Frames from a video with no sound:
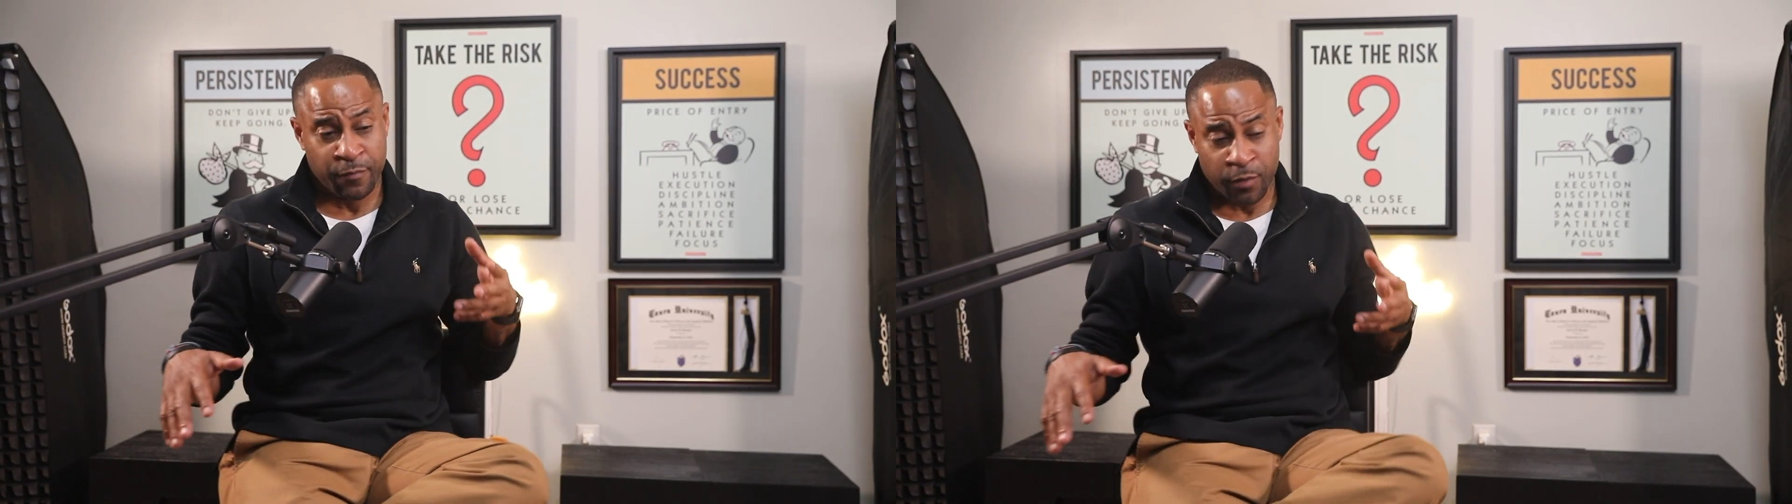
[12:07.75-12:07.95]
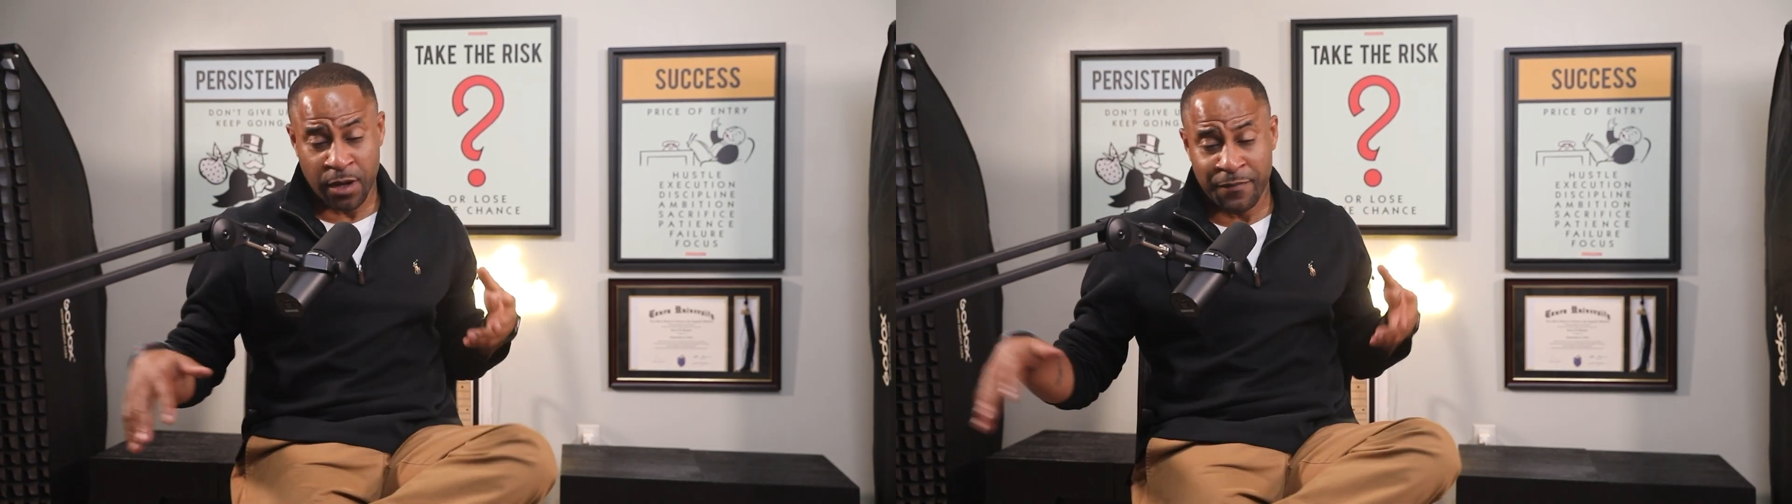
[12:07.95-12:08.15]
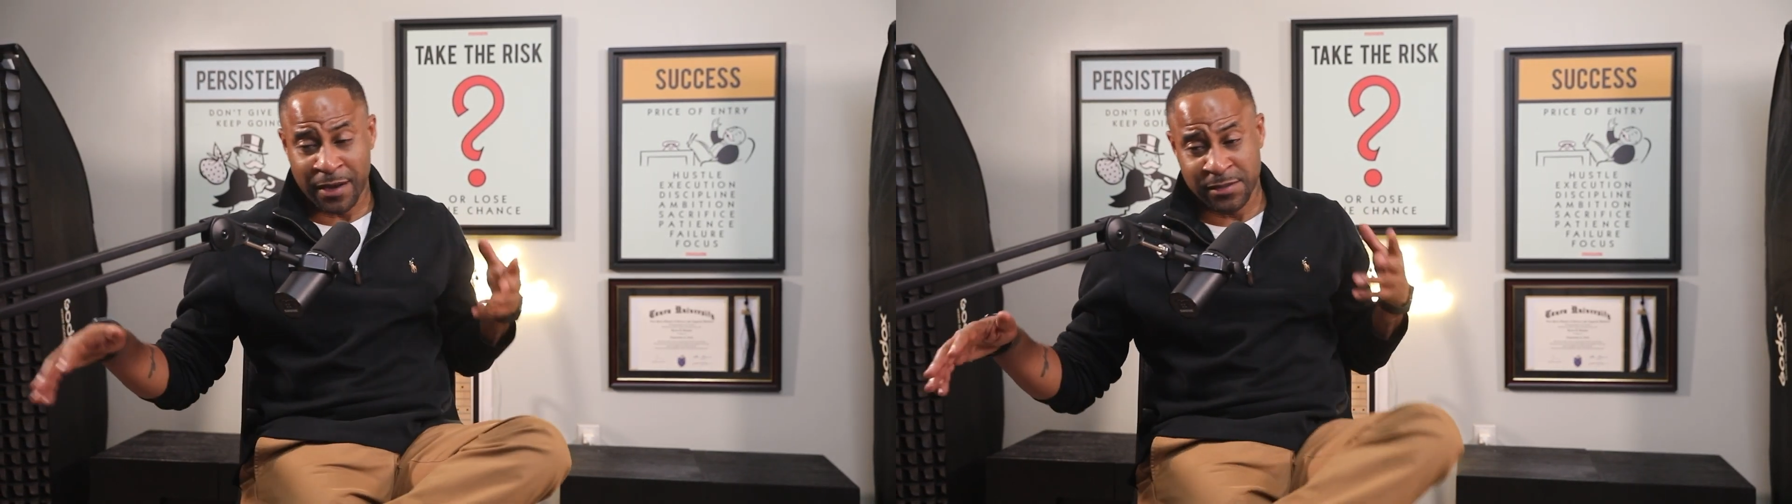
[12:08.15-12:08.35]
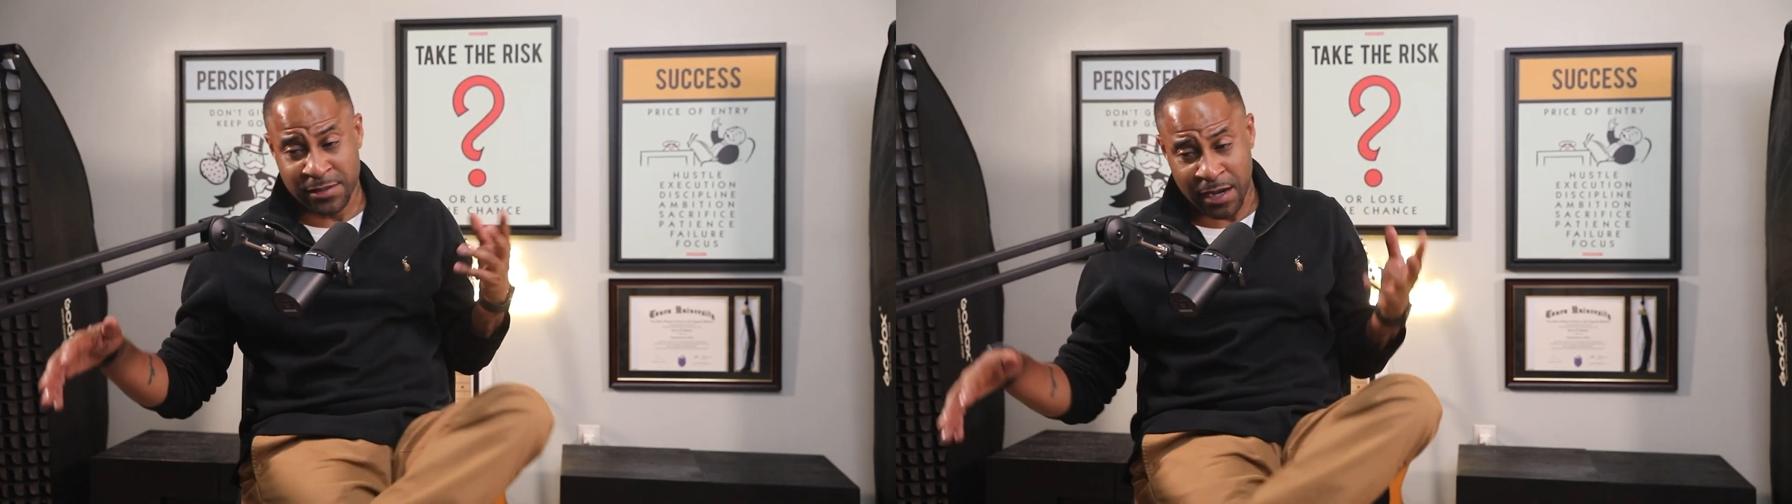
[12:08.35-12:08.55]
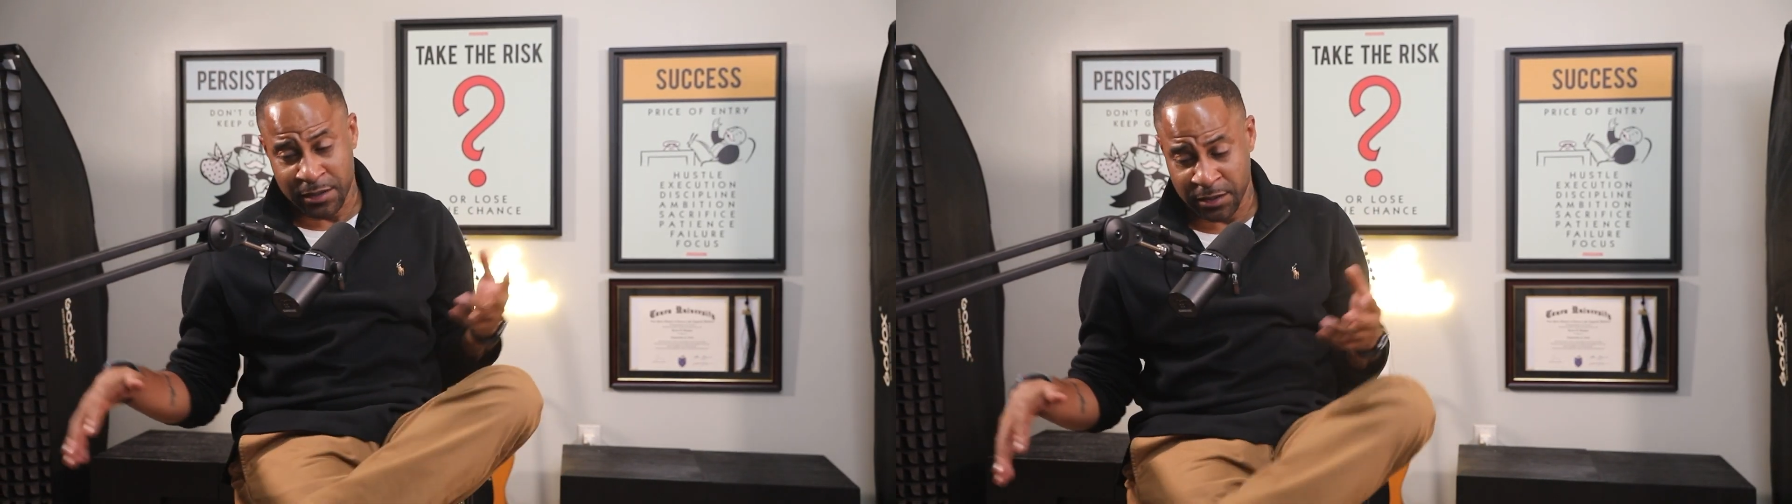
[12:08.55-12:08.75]
whatever I
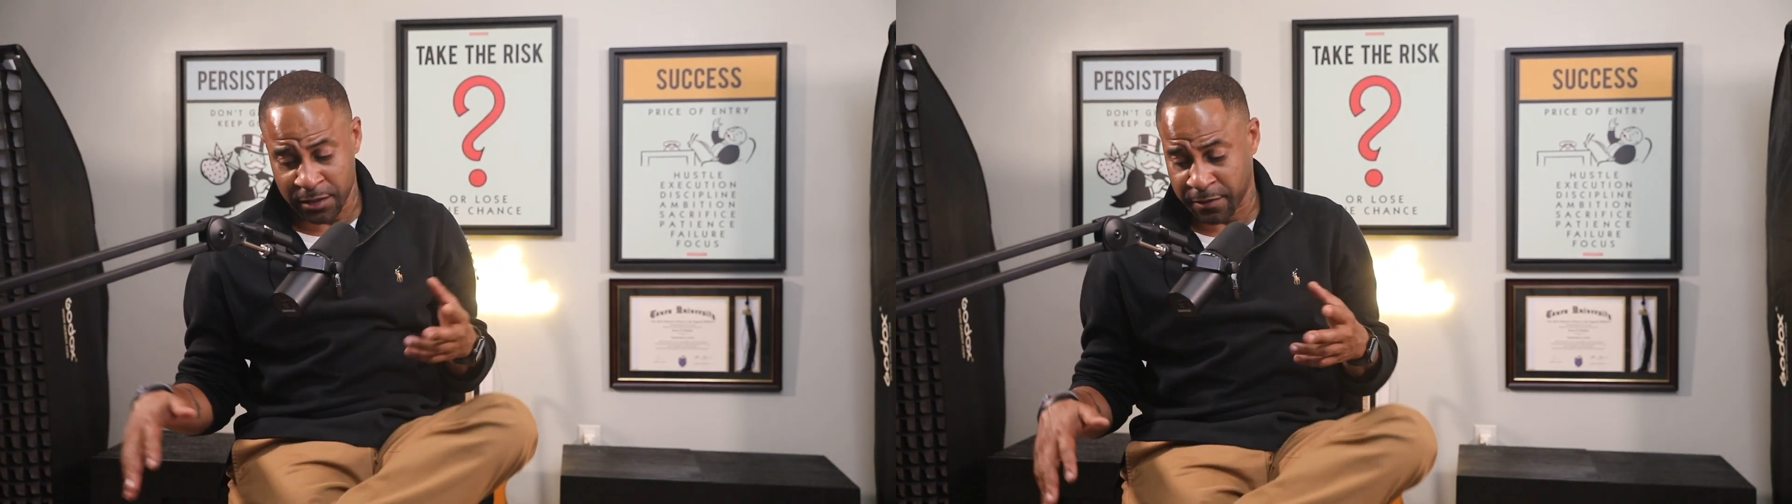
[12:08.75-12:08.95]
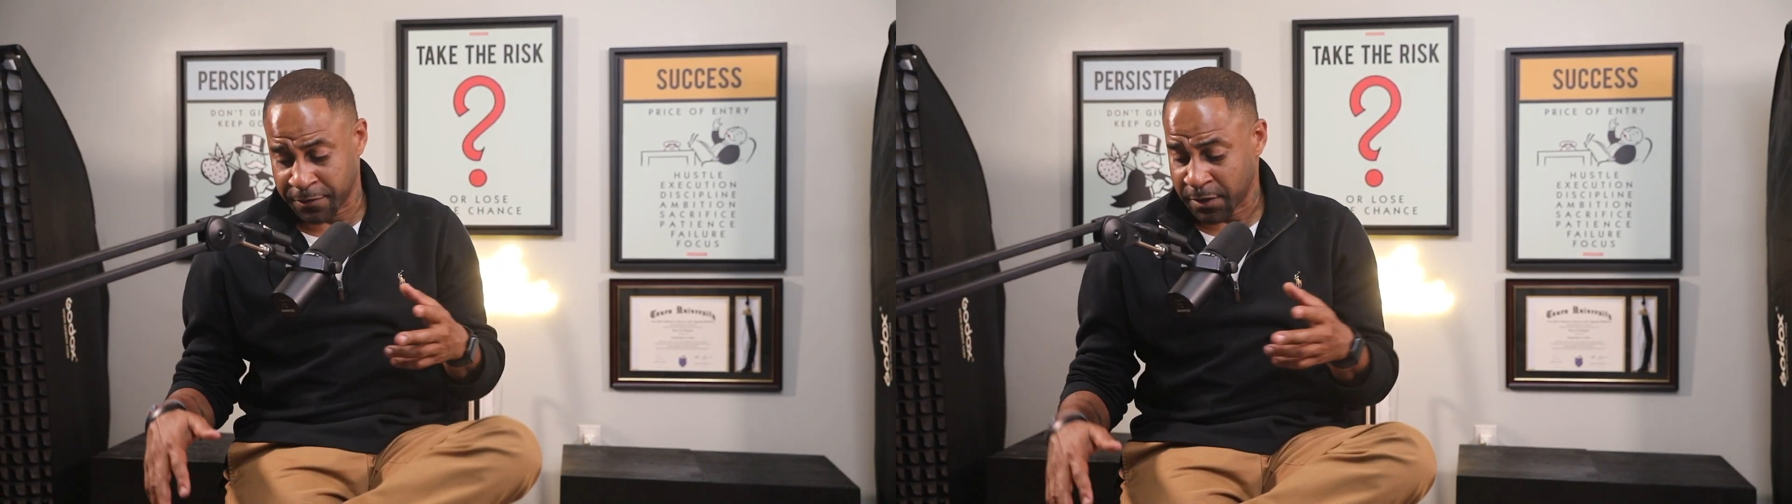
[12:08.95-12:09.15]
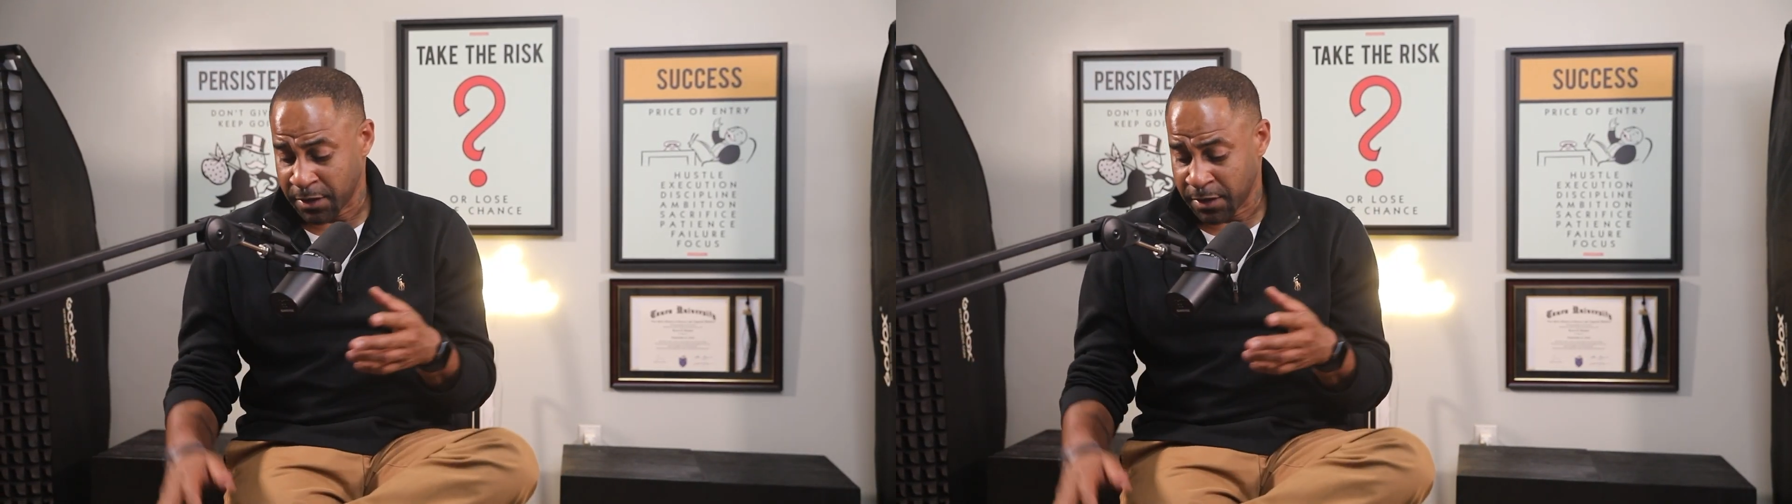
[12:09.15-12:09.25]
decide to give,